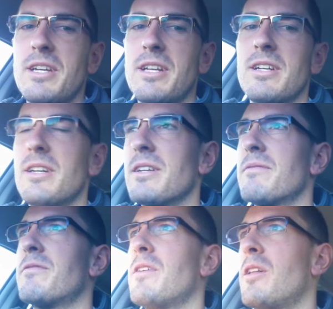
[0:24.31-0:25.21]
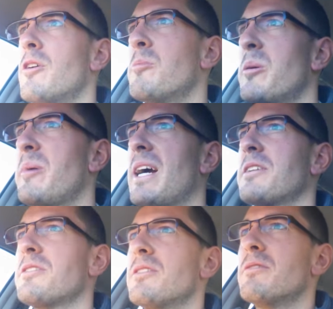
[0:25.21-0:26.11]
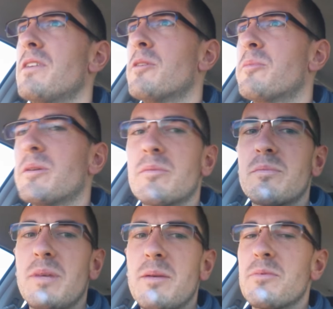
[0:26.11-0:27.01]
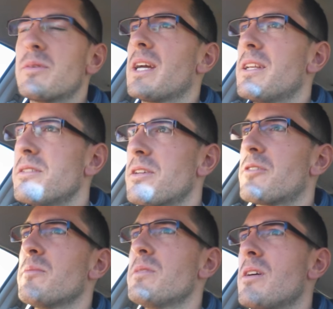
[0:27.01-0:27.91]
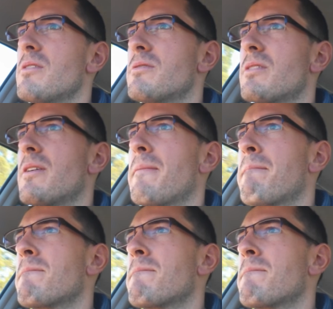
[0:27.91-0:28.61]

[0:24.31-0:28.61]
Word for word: year to follow my passion of helping people get into crypto. So